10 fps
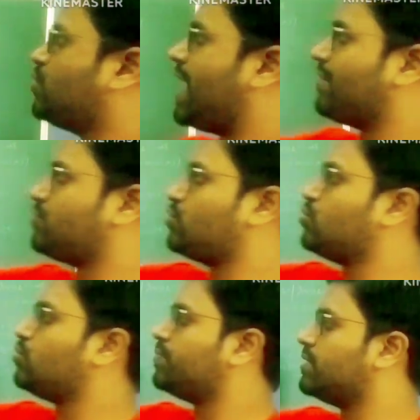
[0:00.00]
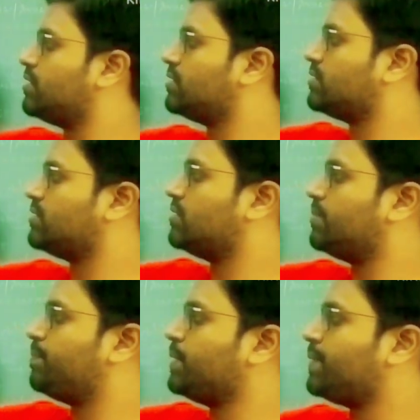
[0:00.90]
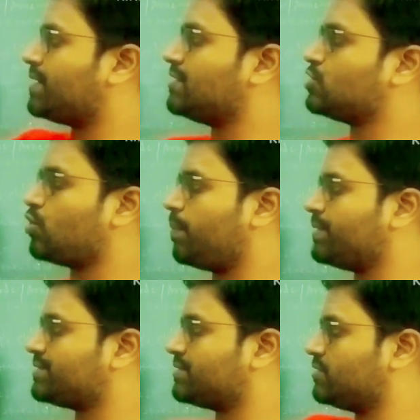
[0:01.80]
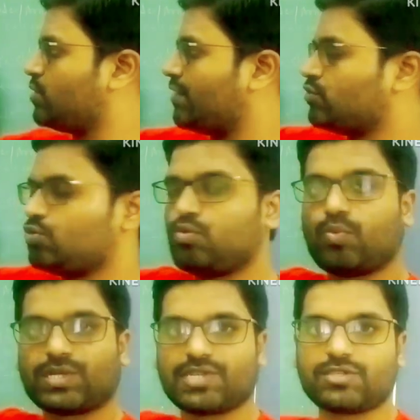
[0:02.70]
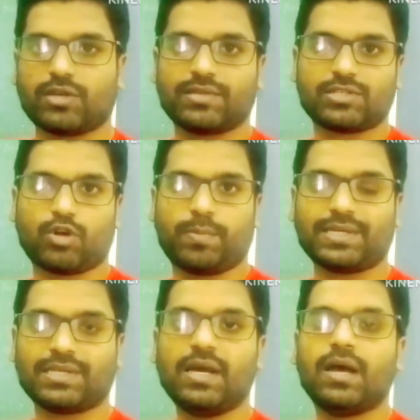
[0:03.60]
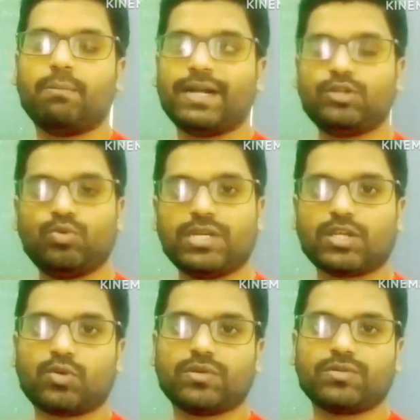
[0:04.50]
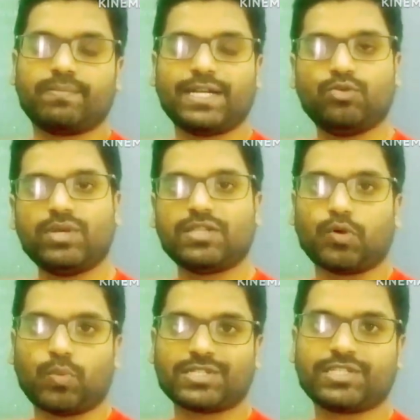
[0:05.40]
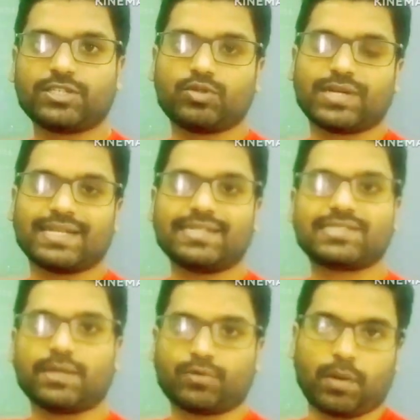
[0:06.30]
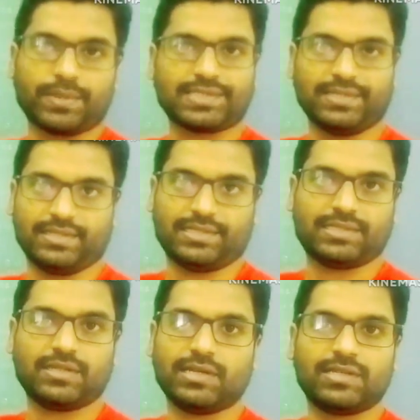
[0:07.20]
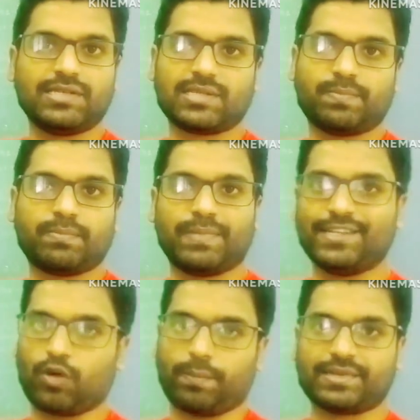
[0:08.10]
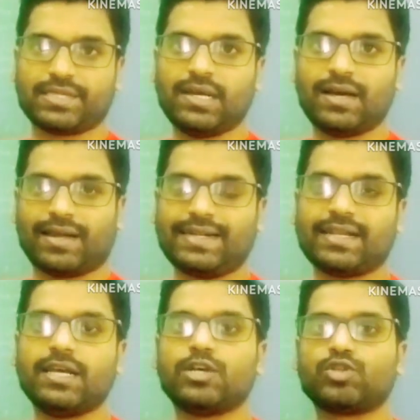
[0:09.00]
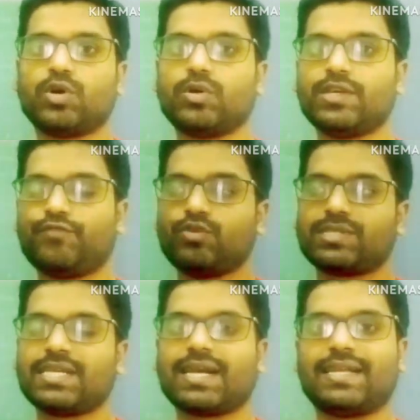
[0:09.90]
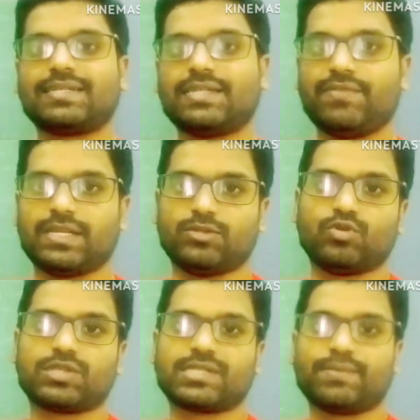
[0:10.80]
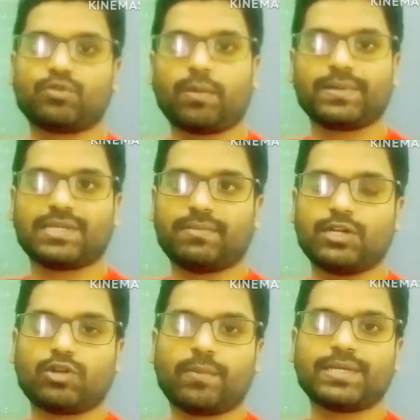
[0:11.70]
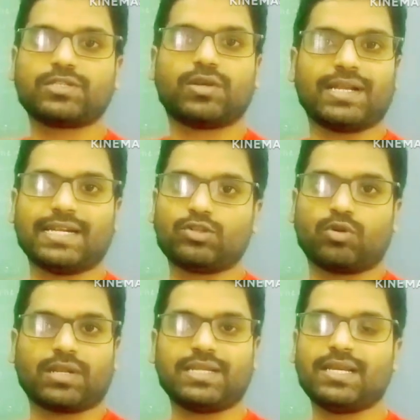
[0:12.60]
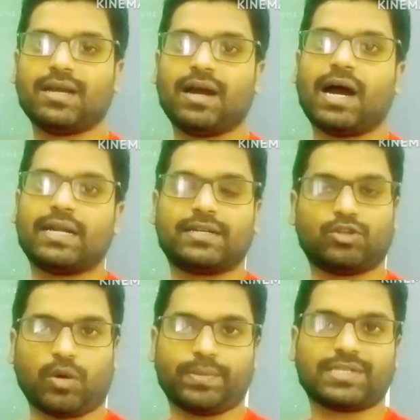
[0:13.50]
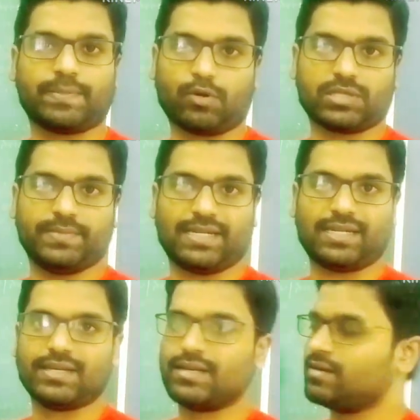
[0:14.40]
you have to prepare these topics. You have to do questions on these topics. By doing the questions, you can get subtopics in these main topics, right? So if you see collectively those subtopics and main topics, you can get totally 100 topics approximately,